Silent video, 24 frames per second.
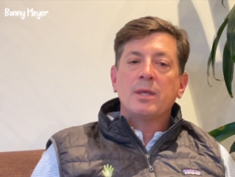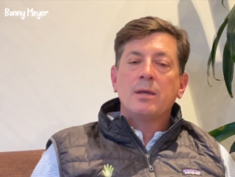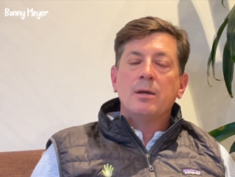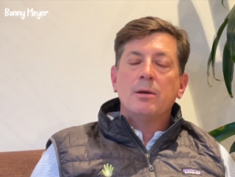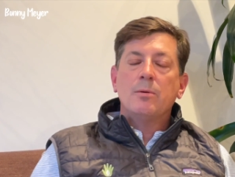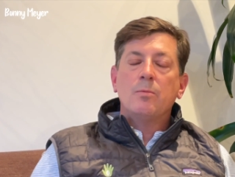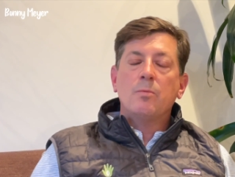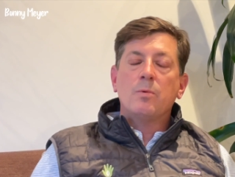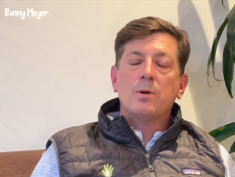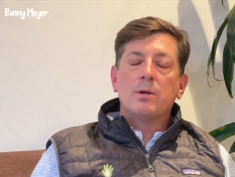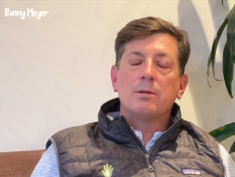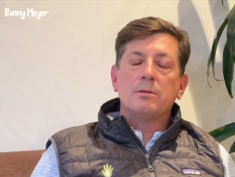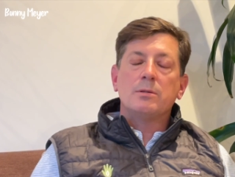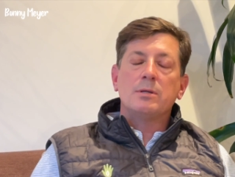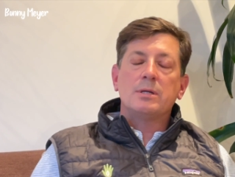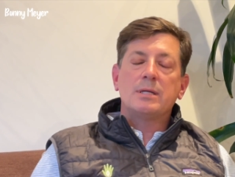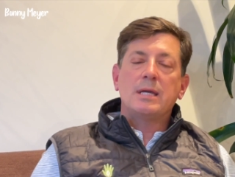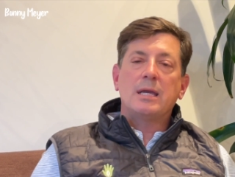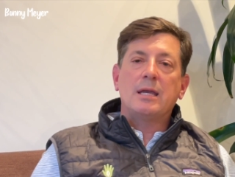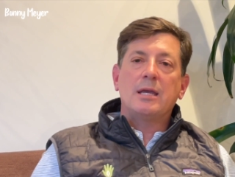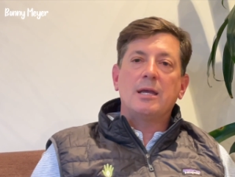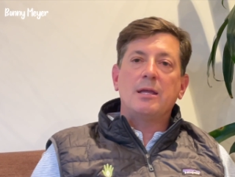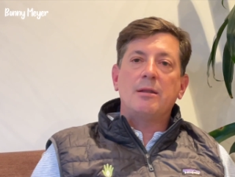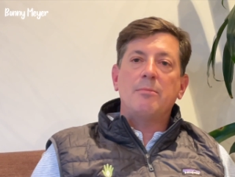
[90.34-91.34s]
We're
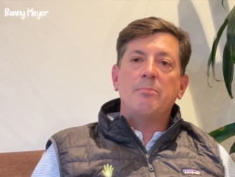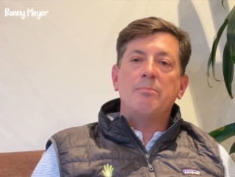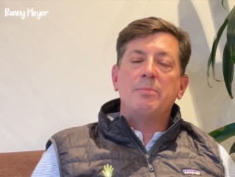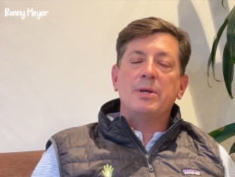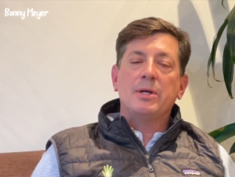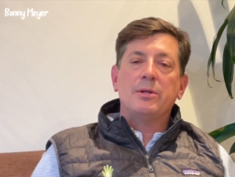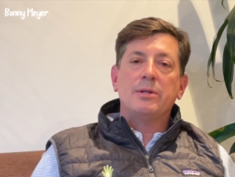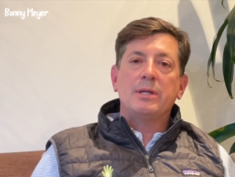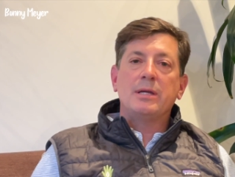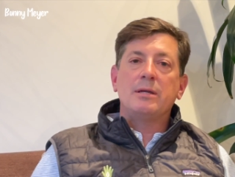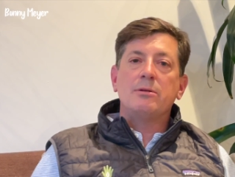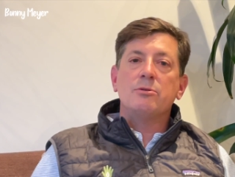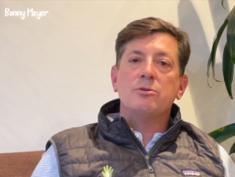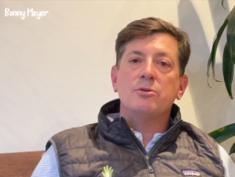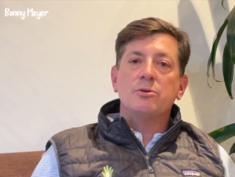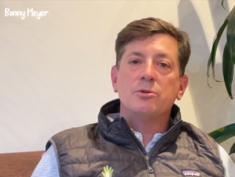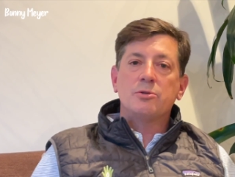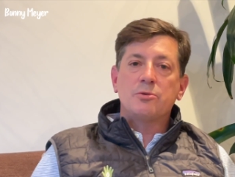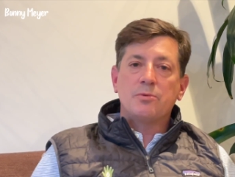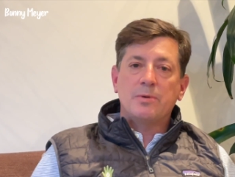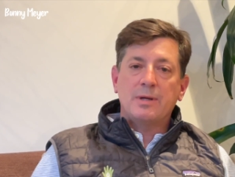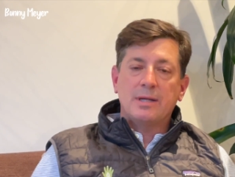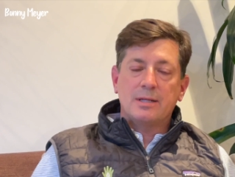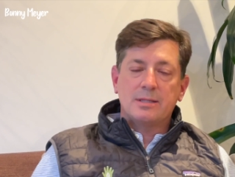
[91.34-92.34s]
looking at building
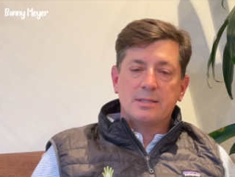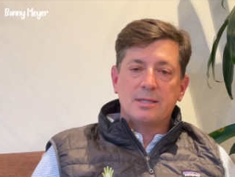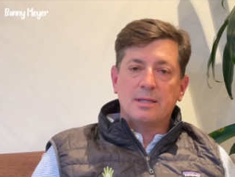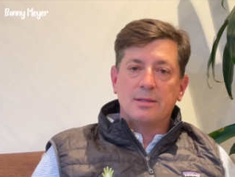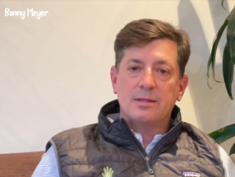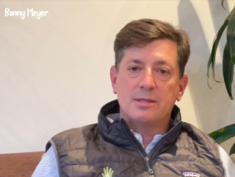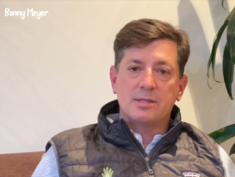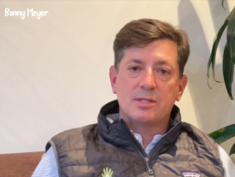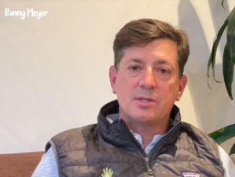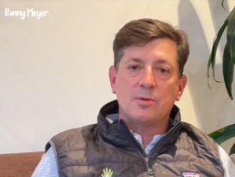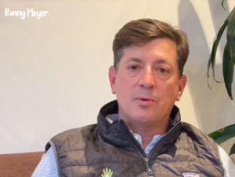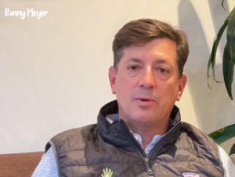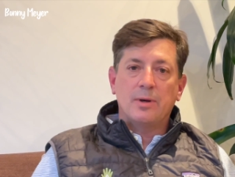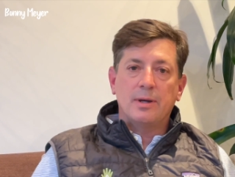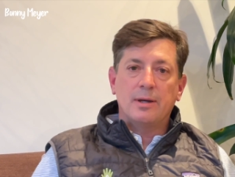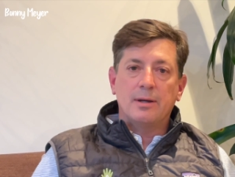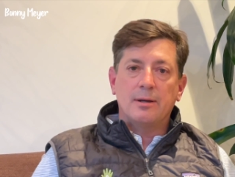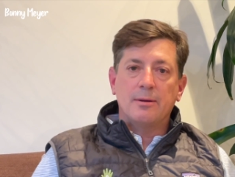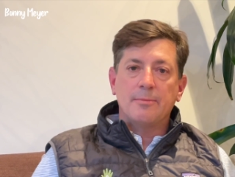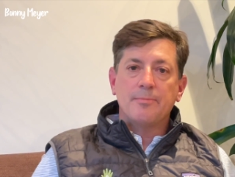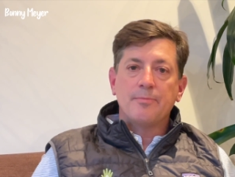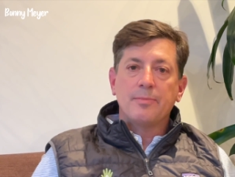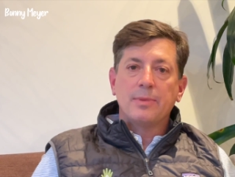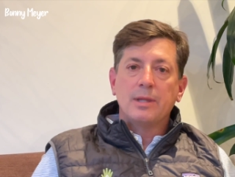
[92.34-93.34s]
nutrients in the
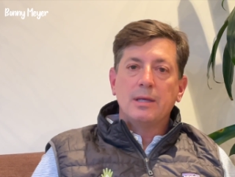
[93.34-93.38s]
soil.